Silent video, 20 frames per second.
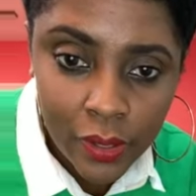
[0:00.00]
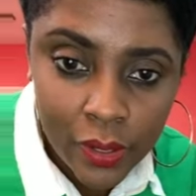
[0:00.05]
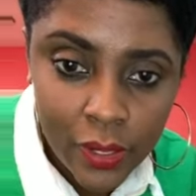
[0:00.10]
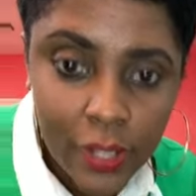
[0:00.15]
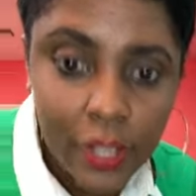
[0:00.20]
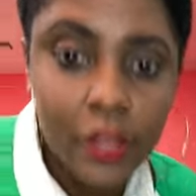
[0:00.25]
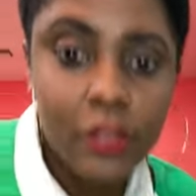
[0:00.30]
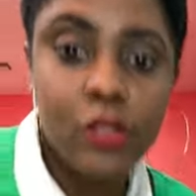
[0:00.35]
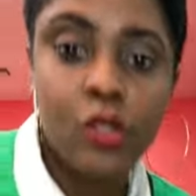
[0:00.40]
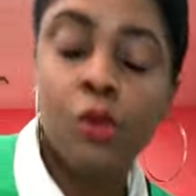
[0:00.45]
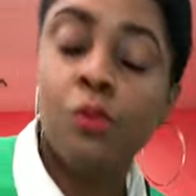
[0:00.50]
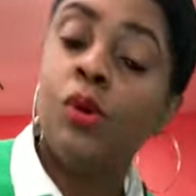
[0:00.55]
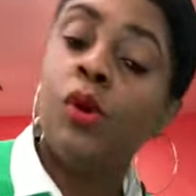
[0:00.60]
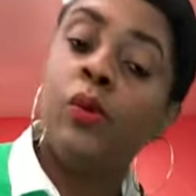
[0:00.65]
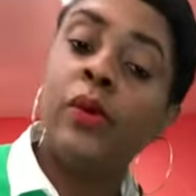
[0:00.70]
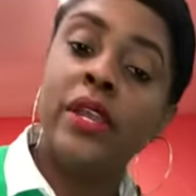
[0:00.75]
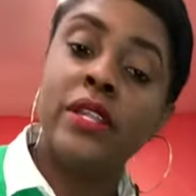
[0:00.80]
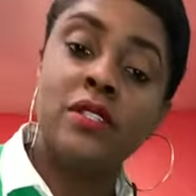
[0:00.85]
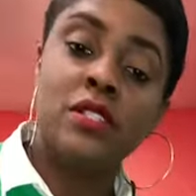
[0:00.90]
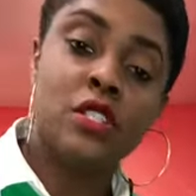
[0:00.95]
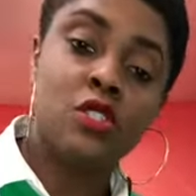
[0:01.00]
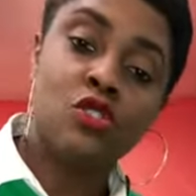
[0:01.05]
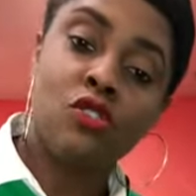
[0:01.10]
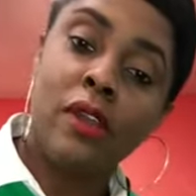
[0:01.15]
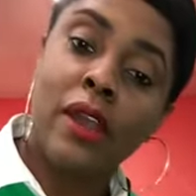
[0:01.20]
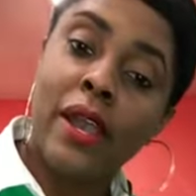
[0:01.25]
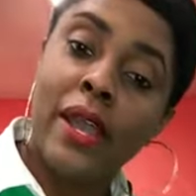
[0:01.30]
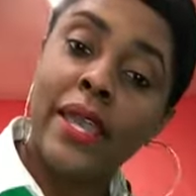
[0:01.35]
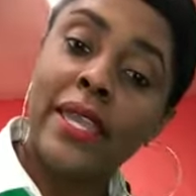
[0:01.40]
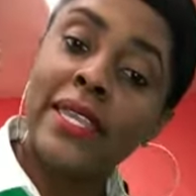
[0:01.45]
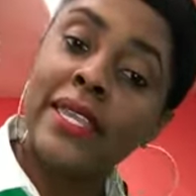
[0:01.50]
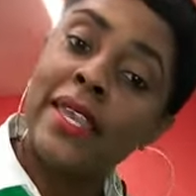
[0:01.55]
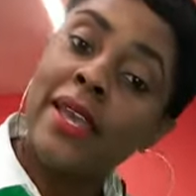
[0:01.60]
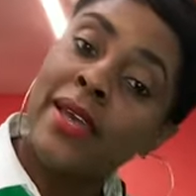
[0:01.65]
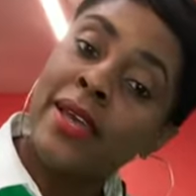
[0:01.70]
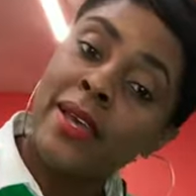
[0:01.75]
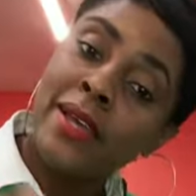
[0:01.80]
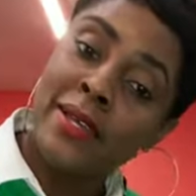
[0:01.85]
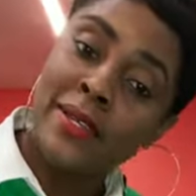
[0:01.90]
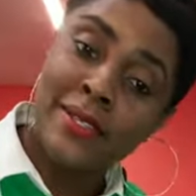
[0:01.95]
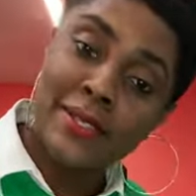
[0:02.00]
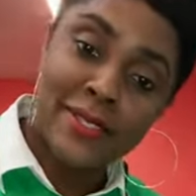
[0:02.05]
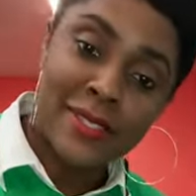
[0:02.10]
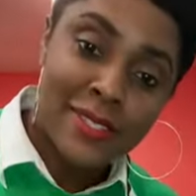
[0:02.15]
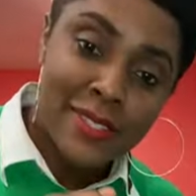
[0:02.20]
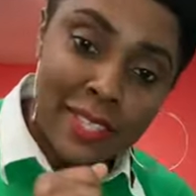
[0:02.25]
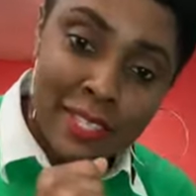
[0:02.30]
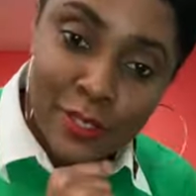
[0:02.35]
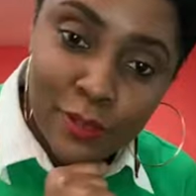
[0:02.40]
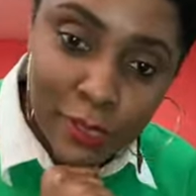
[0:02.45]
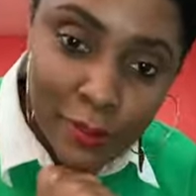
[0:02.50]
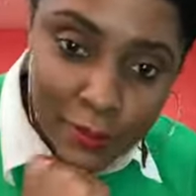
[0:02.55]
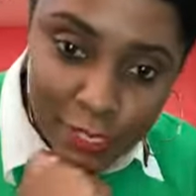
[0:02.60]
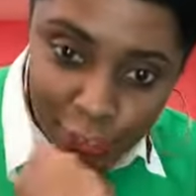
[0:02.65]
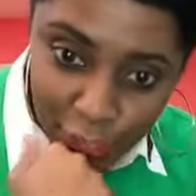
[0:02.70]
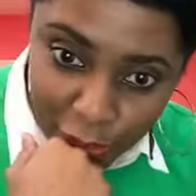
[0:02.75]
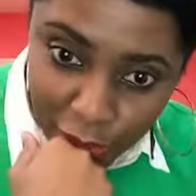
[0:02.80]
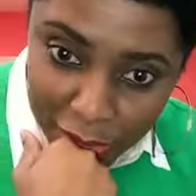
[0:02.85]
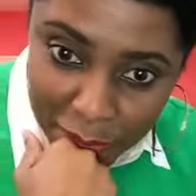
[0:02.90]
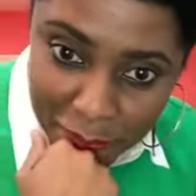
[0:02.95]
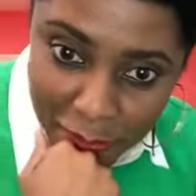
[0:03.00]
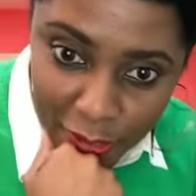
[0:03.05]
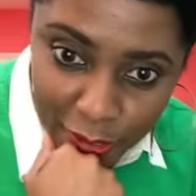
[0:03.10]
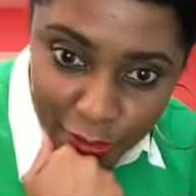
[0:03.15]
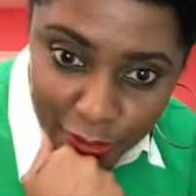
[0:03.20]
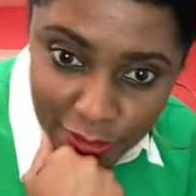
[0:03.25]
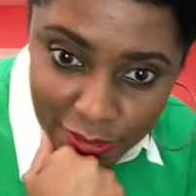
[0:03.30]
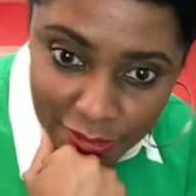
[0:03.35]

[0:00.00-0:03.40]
No more waiting to dry. Yes, that's what I'm talking about.